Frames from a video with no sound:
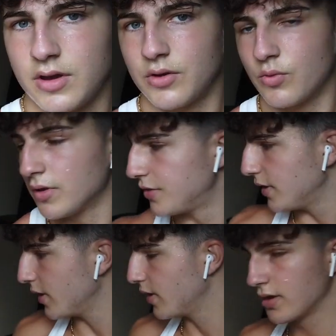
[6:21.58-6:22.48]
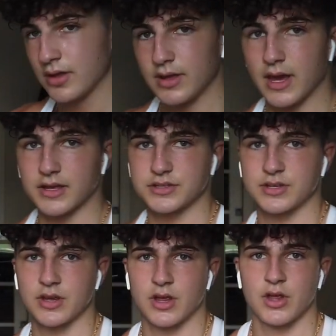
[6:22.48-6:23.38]
And one thing, yes,
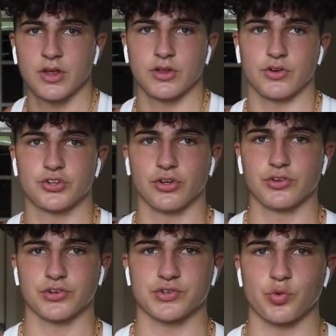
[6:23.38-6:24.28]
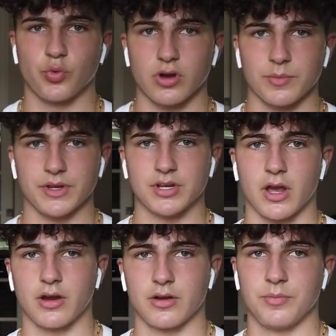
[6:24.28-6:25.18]
your shoulders will be
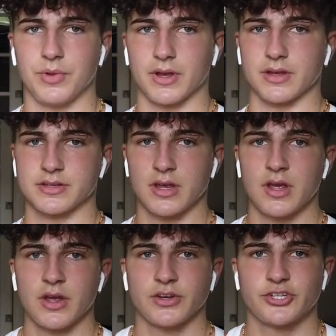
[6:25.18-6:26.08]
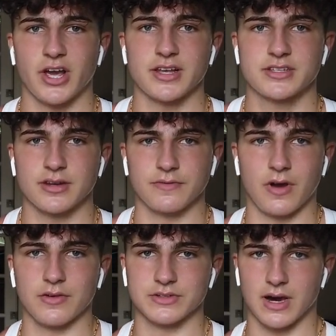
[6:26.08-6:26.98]
tired because chest
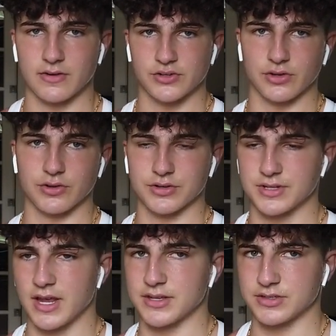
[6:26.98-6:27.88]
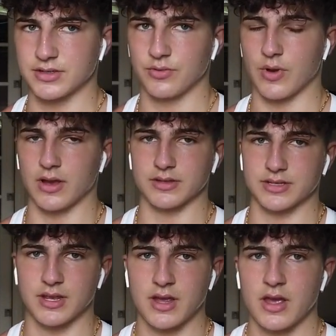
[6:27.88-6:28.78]
involves a lot of shoulders, as well
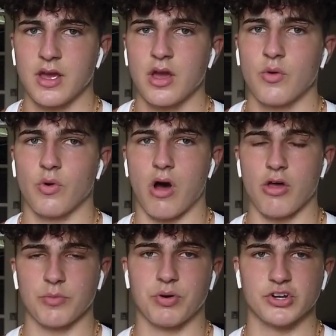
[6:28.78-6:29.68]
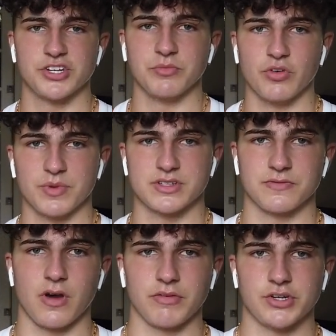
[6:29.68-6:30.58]
as, well, all the pushing movements
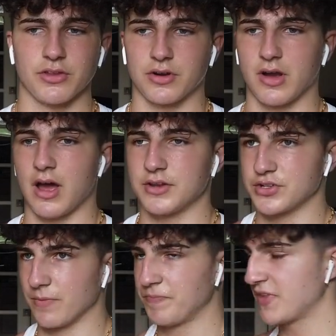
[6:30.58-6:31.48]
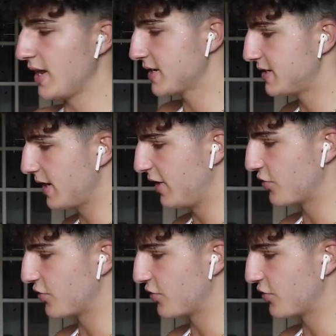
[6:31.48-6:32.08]
involve each other a lot. So yesterday I had the